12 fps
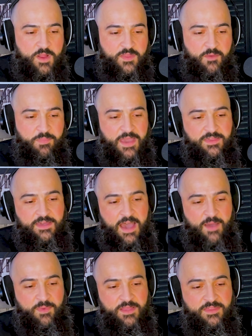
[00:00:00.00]
one of the best
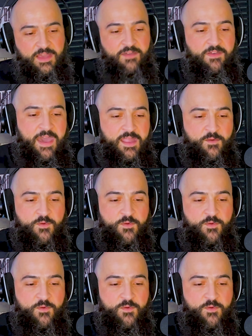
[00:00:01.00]
comments that I've had.